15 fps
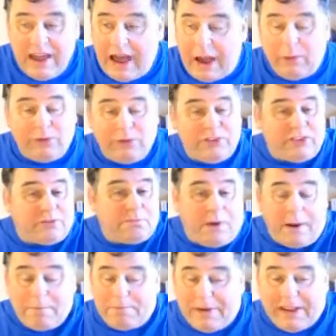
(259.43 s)
I was just
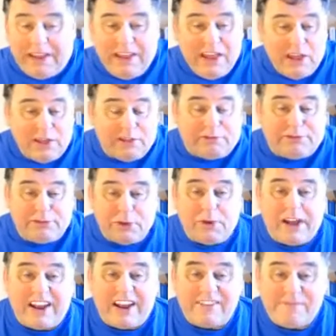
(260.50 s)
pumping the fluid
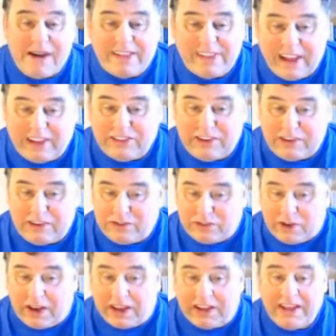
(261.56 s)
out of my legs
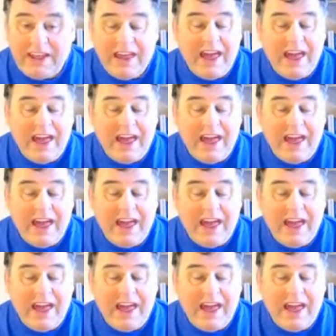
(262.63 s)
yesterday.